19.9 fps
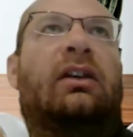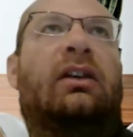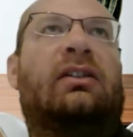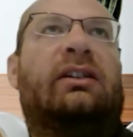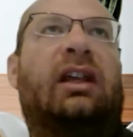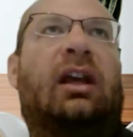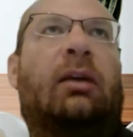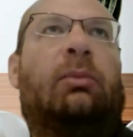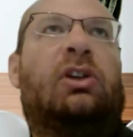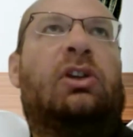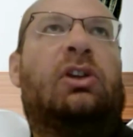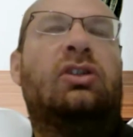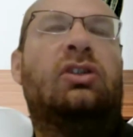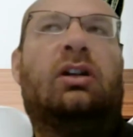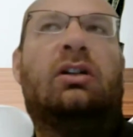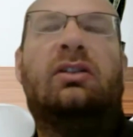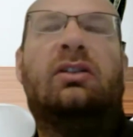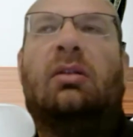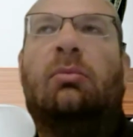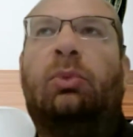established
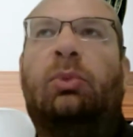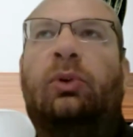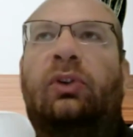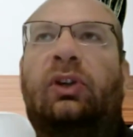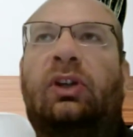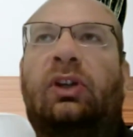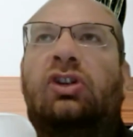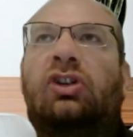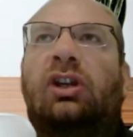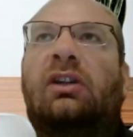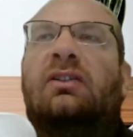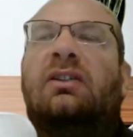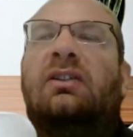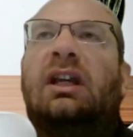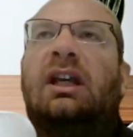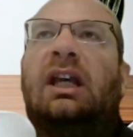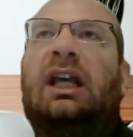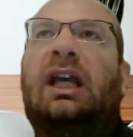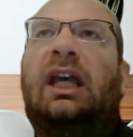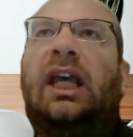there some positions,
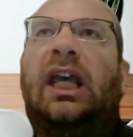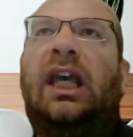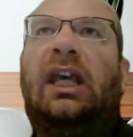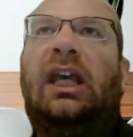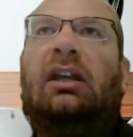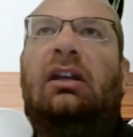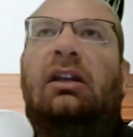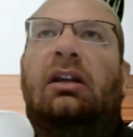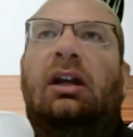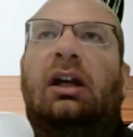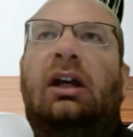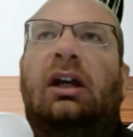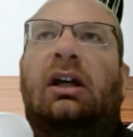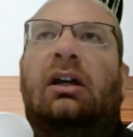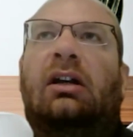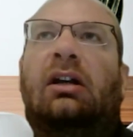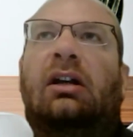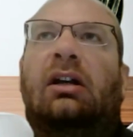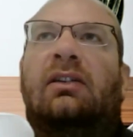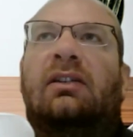and
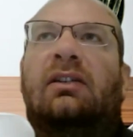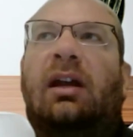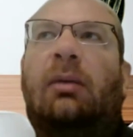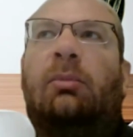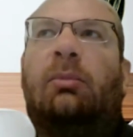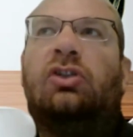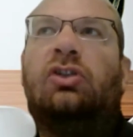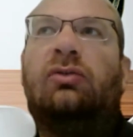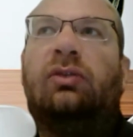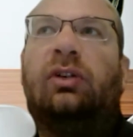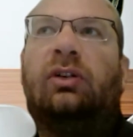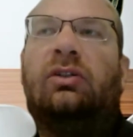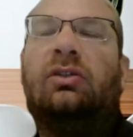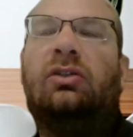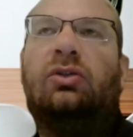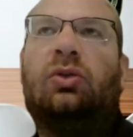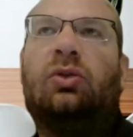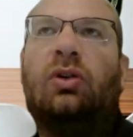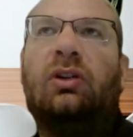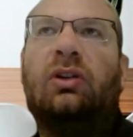established very
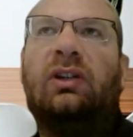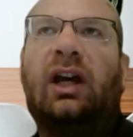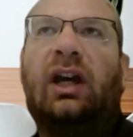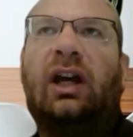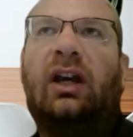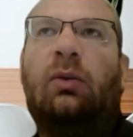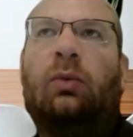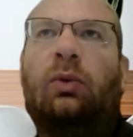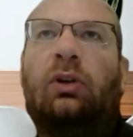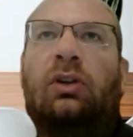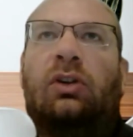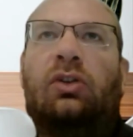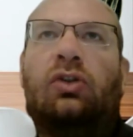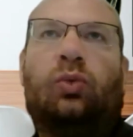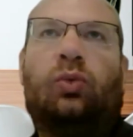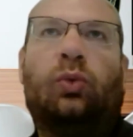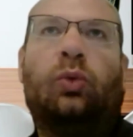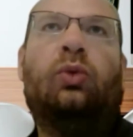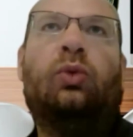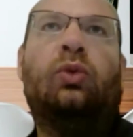strong tie with the
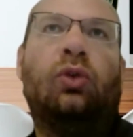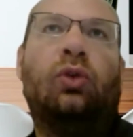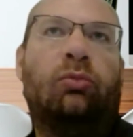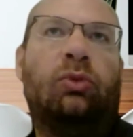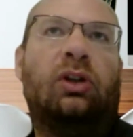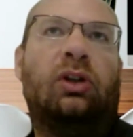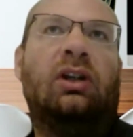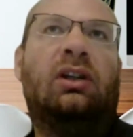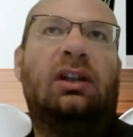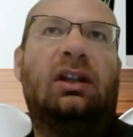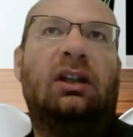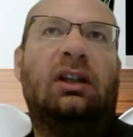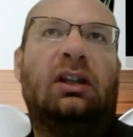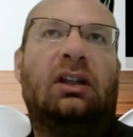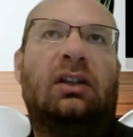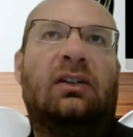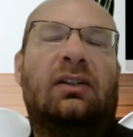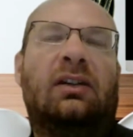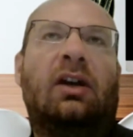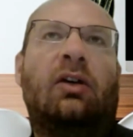Druze community
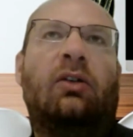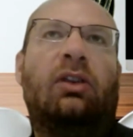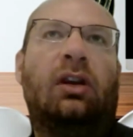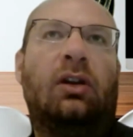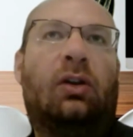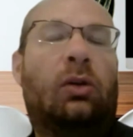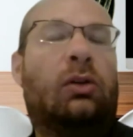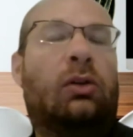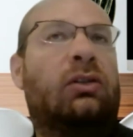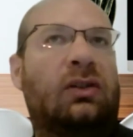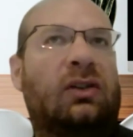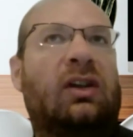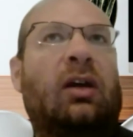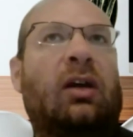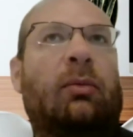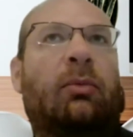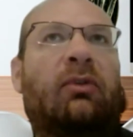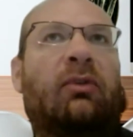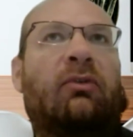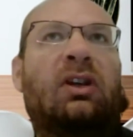in the south, and also
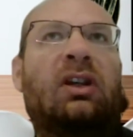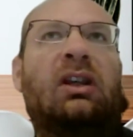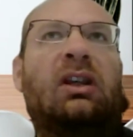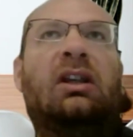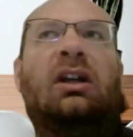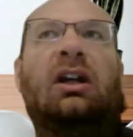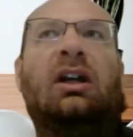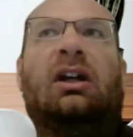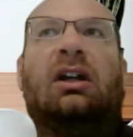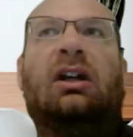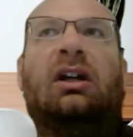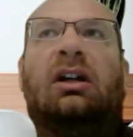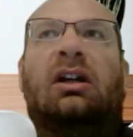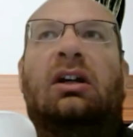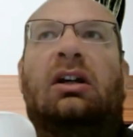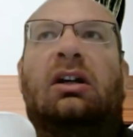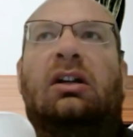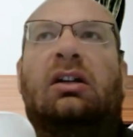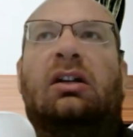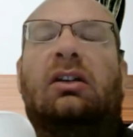some of the
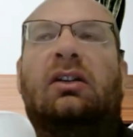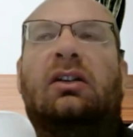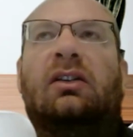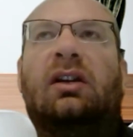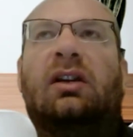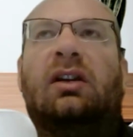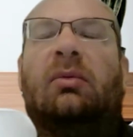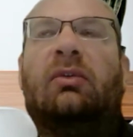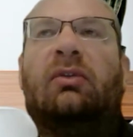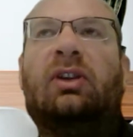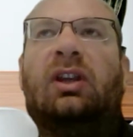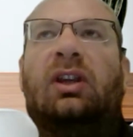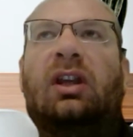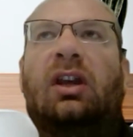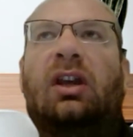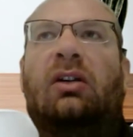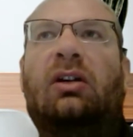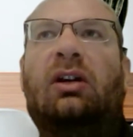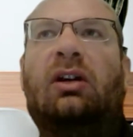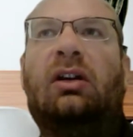
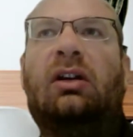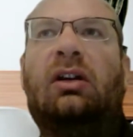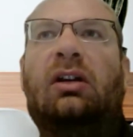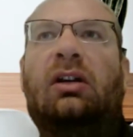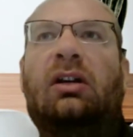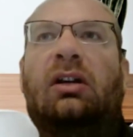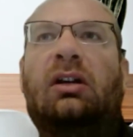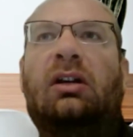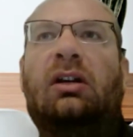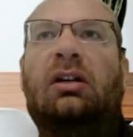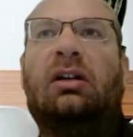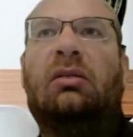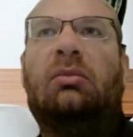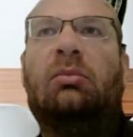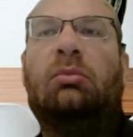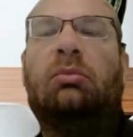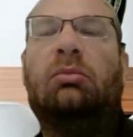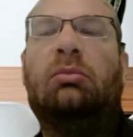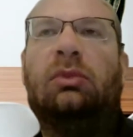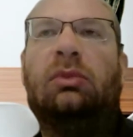area,
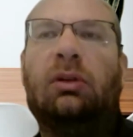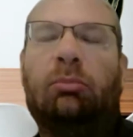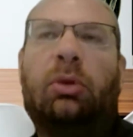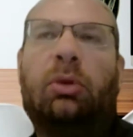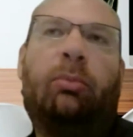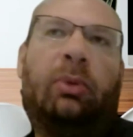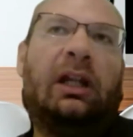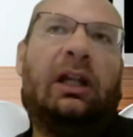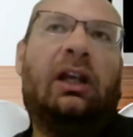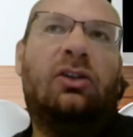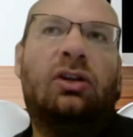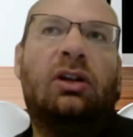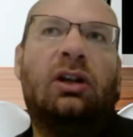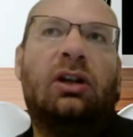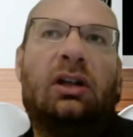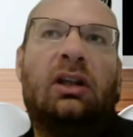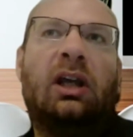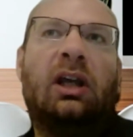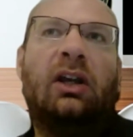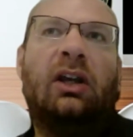the population
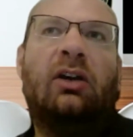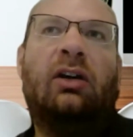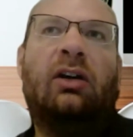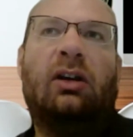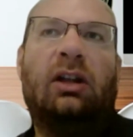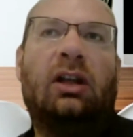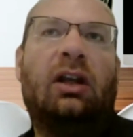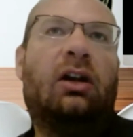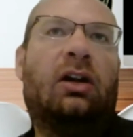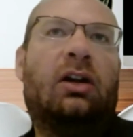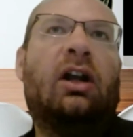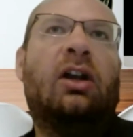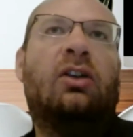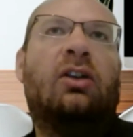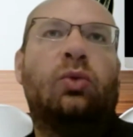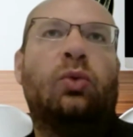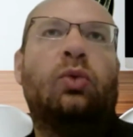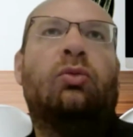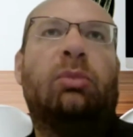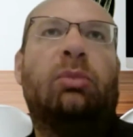in that area that are
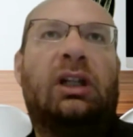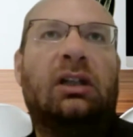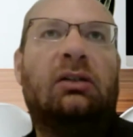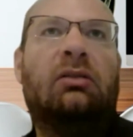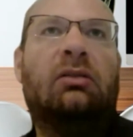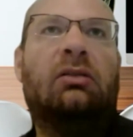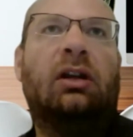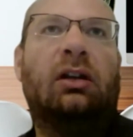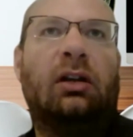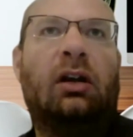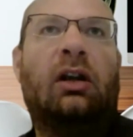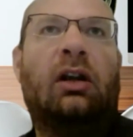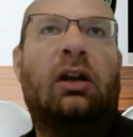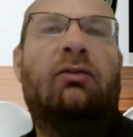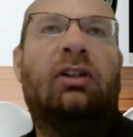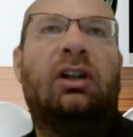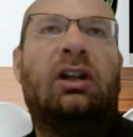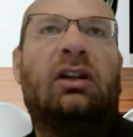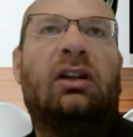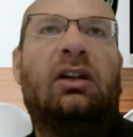not Druze but that are
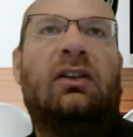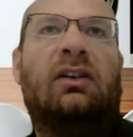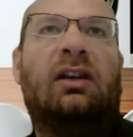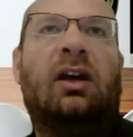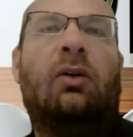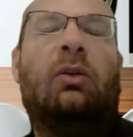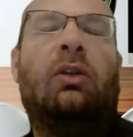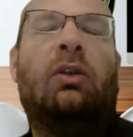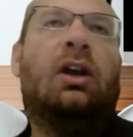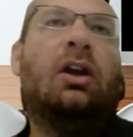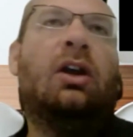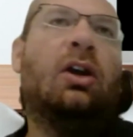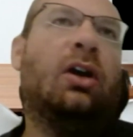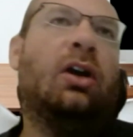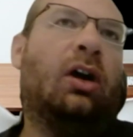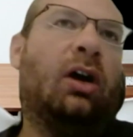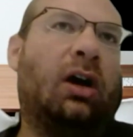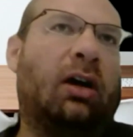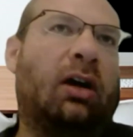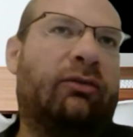living in the south,
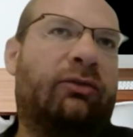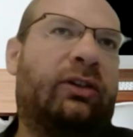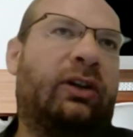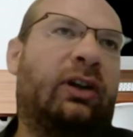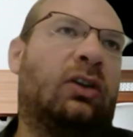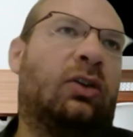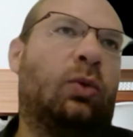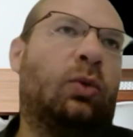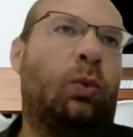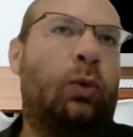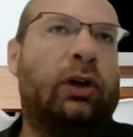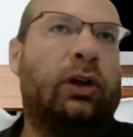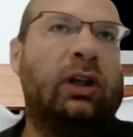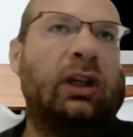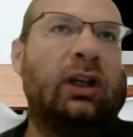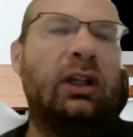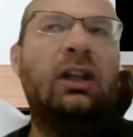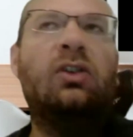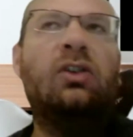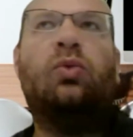offering to work in